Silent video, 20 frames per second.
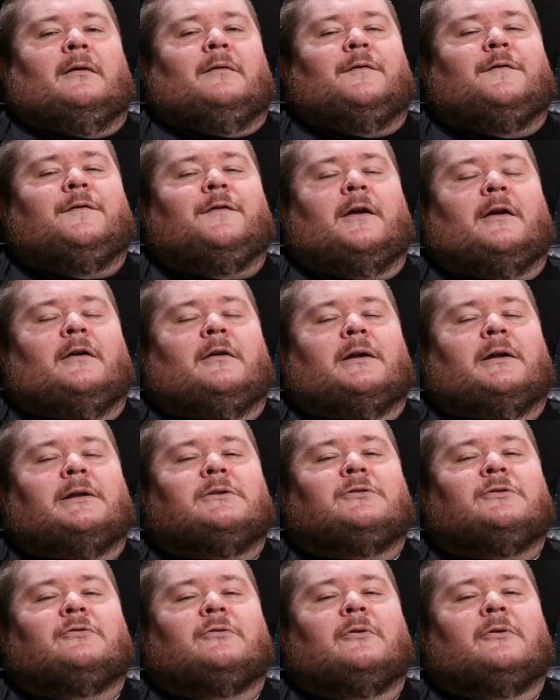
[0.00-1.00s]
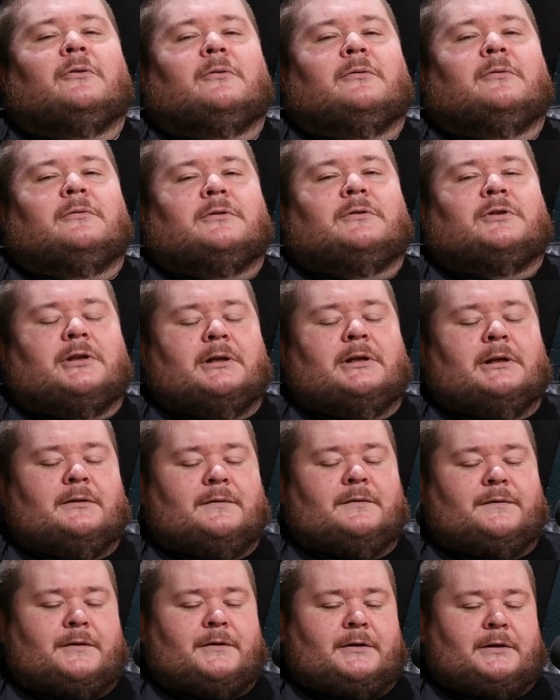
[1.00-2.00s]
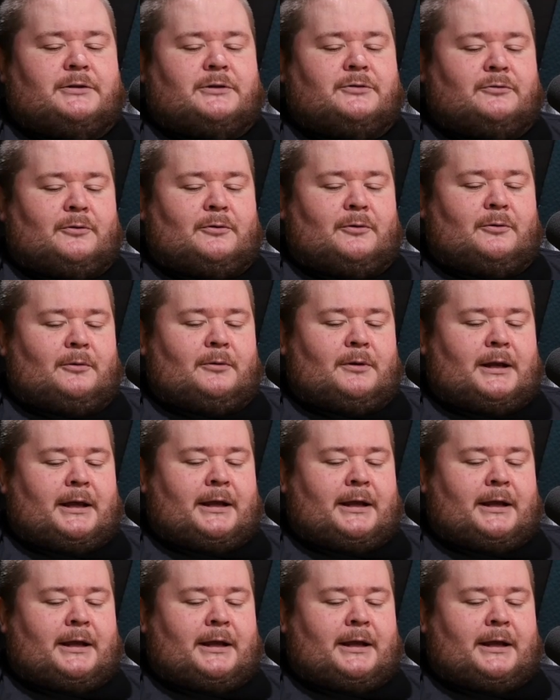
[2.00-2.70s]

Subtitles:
Very droll, Sheila. Very droll.